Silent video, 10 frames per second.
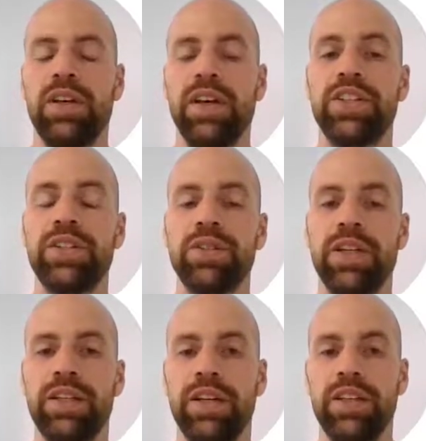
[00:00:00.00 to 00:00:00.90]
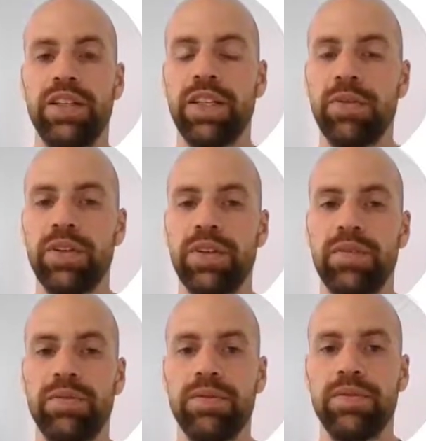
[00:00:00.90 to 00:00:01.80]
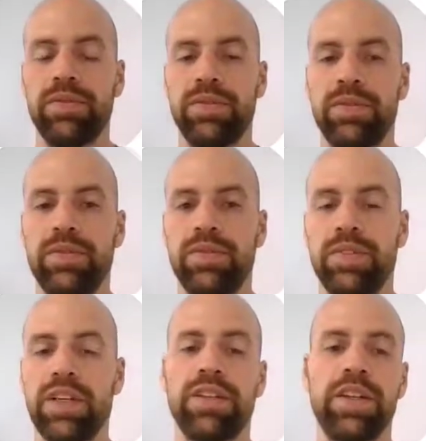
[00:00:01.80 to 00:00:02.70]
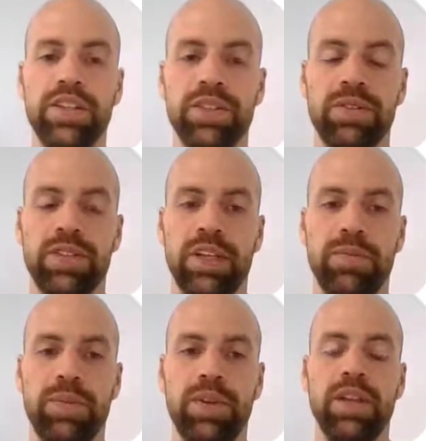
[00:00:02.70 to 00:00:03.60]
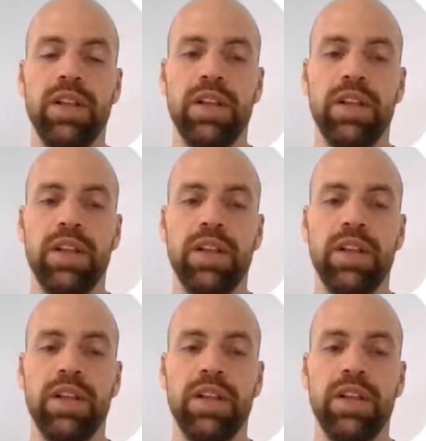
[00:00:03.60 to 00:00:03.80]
HU data in EWM, like the HU type.